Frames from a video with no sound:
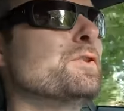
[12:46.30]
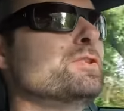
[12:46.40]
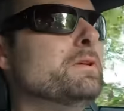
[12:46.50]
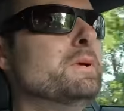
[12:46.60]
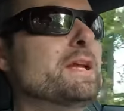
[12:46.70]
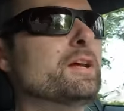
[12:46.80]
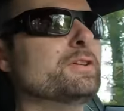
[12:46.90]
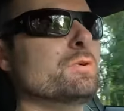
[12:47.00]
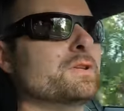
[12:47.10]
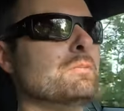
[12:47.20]
for somebody
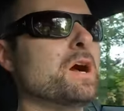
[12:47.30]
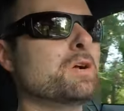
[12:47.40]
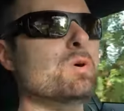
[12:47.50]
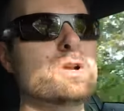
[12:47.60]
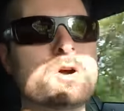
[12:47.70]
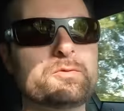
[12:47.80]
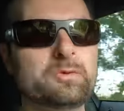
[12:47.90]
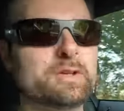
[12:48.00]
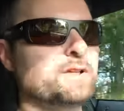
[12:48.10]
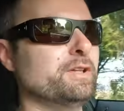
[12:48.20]
out there with the Mach 1,
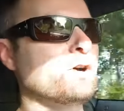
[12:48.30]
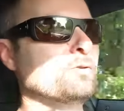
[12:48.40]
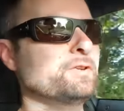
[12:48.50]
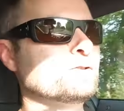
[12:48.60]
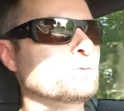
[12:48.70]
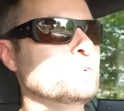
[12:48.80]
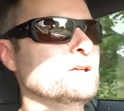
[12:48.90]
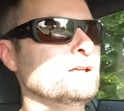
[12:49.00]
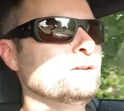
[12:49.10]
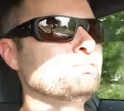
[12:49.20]
hopefully, you know, this will
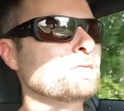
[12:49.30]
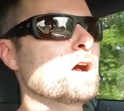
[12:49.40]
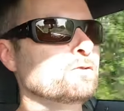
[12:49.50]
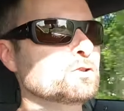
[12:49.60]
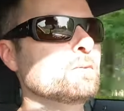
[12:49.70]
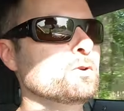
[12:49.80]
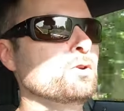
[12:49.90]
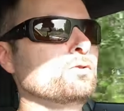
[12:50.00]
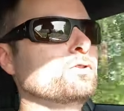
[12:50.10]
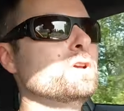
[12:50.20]
be of some use.